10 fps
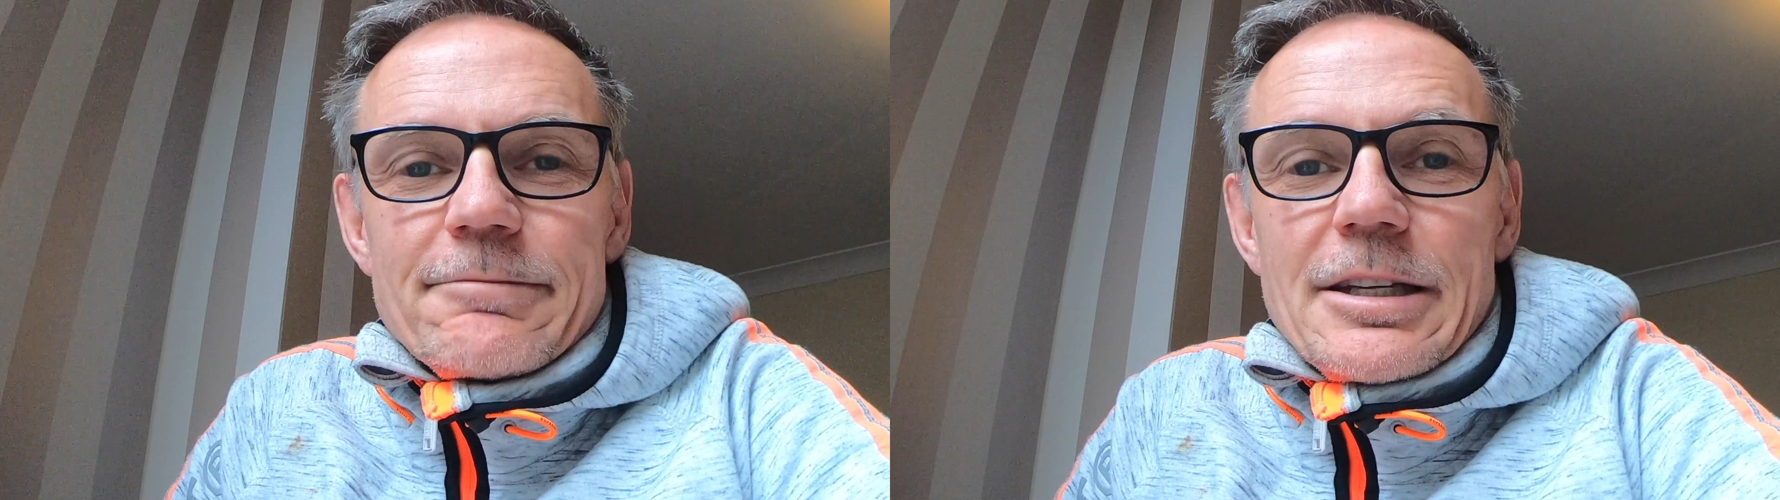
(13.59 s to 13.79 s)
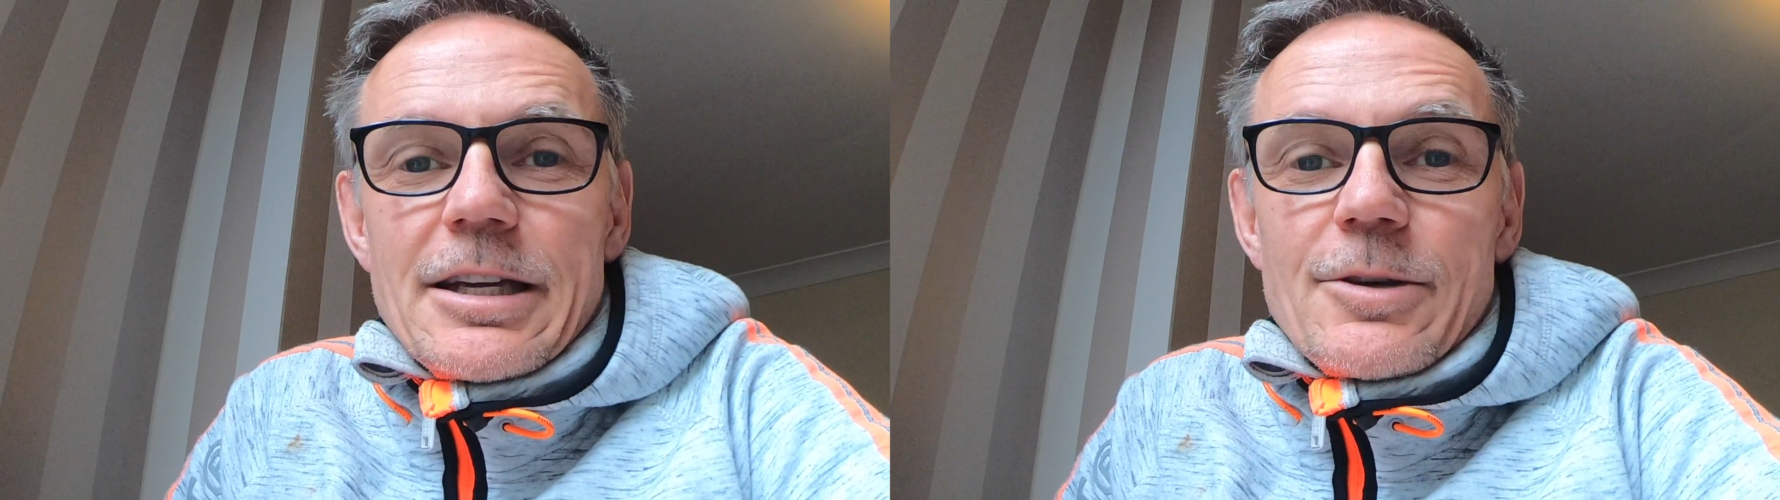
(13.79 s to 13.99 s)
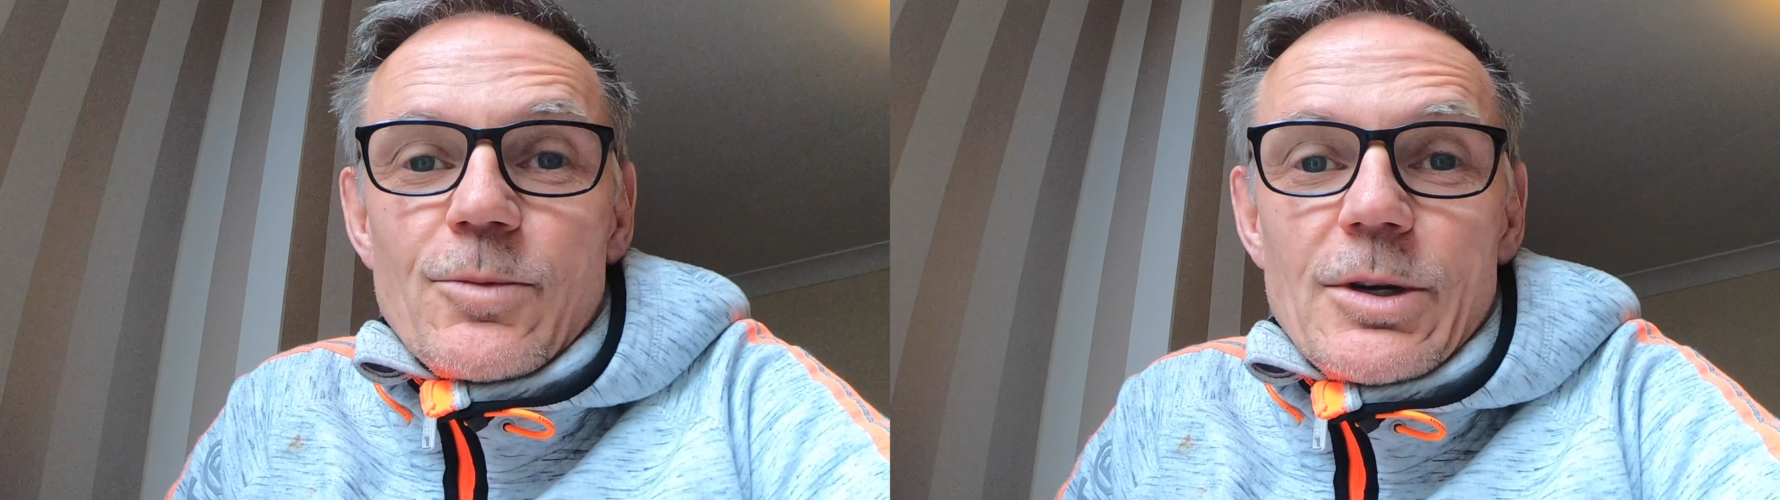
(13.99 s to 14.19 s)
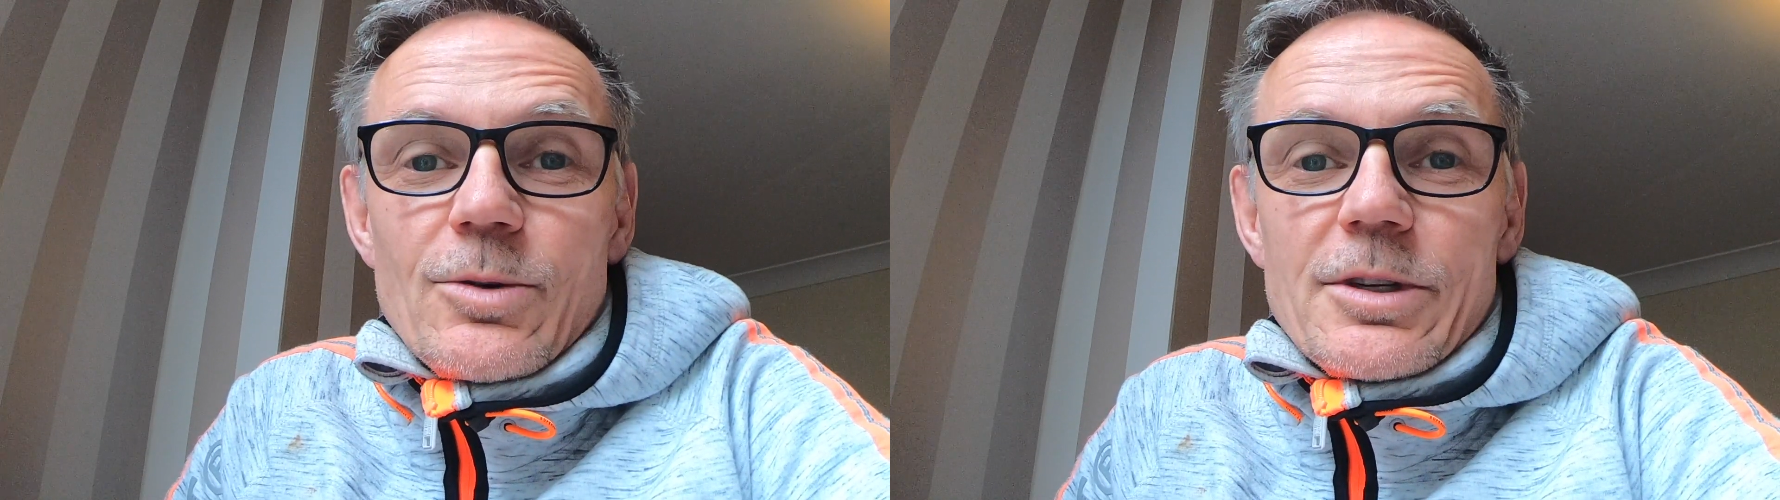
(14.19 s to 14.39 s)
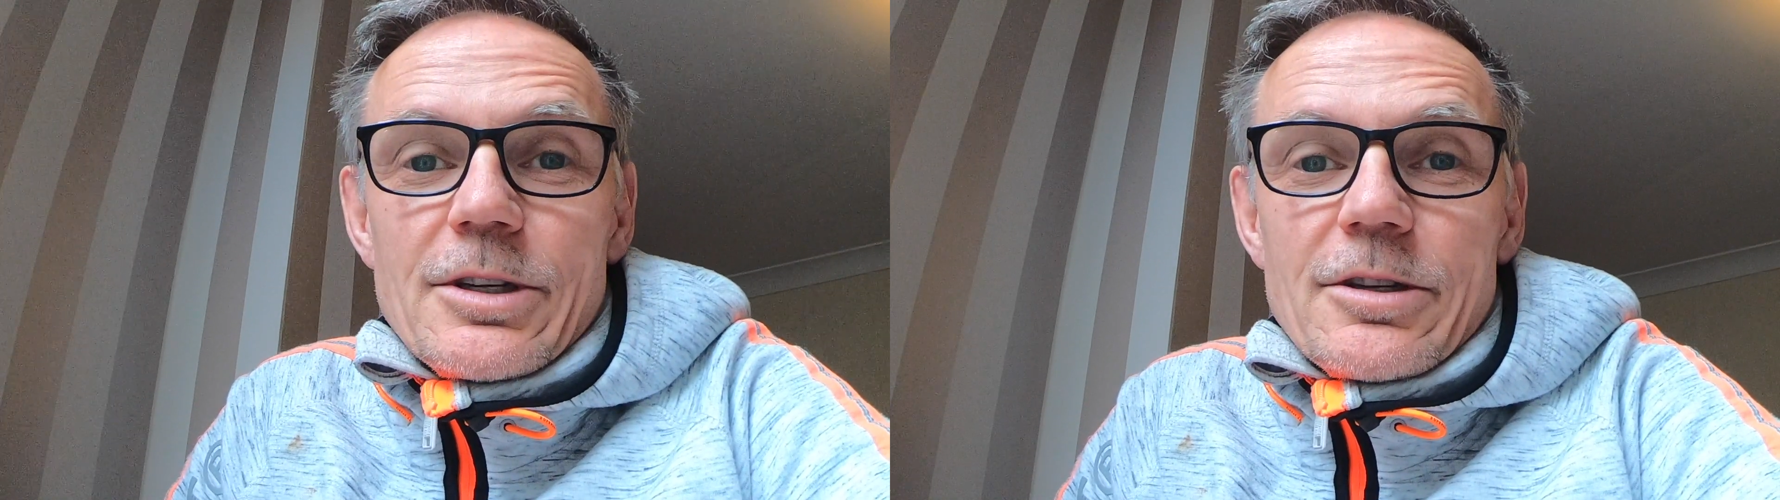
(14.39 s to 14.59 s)
and we're
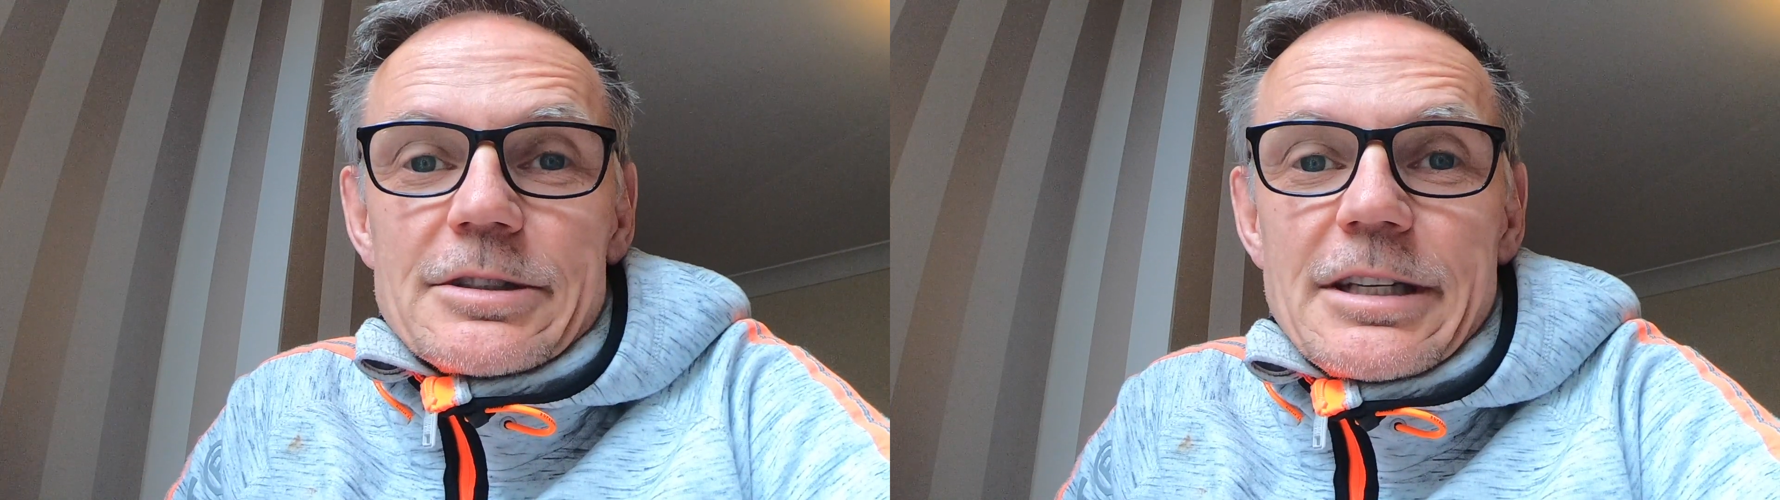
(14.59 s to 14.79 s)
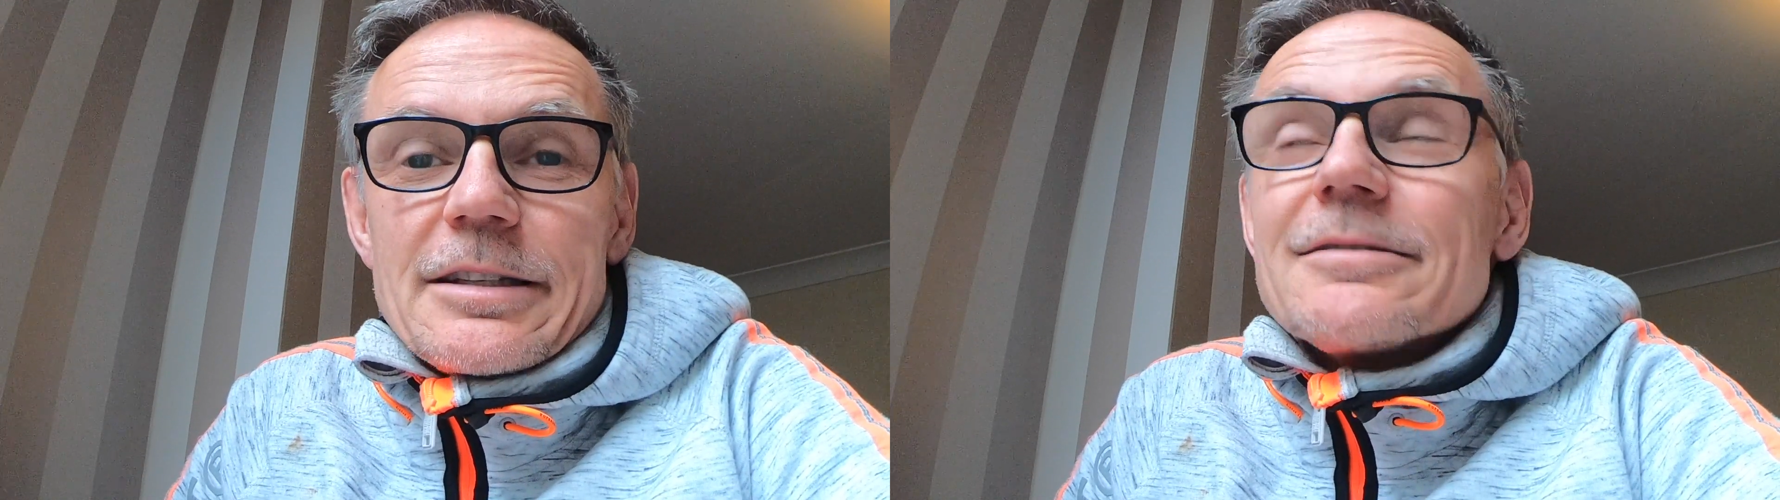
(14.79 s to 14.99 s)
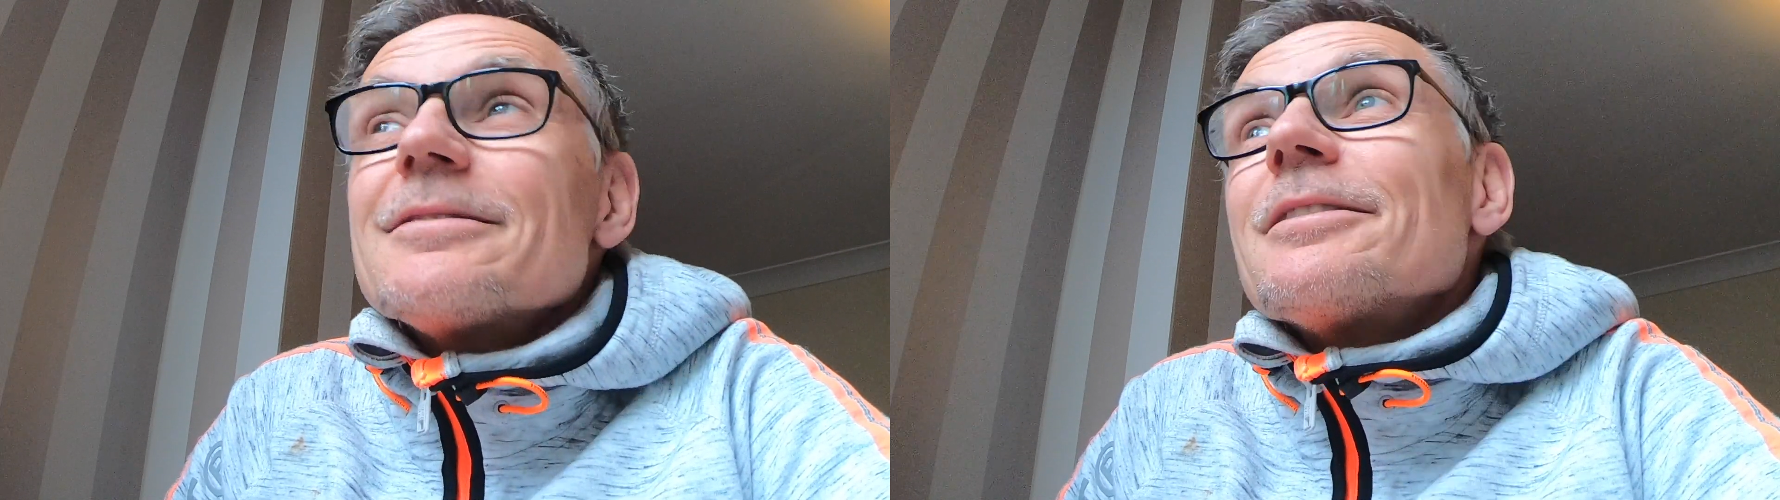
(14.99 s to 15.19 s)
all in lockdown.